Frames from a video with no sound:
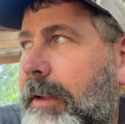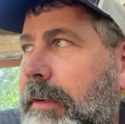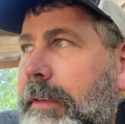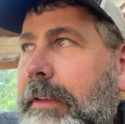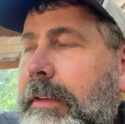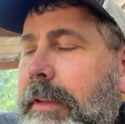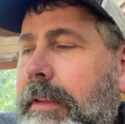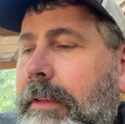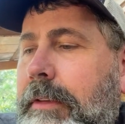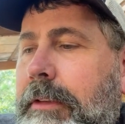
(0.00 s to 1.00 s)
hear the
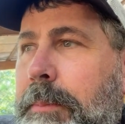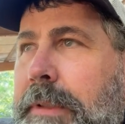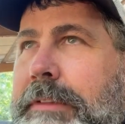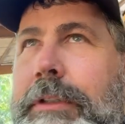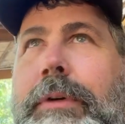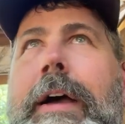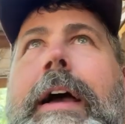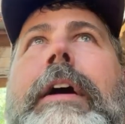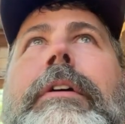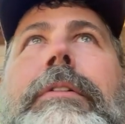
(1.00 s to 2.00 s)
mystical
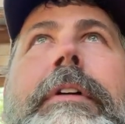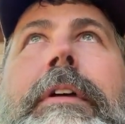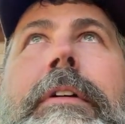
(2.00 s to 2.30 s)
owl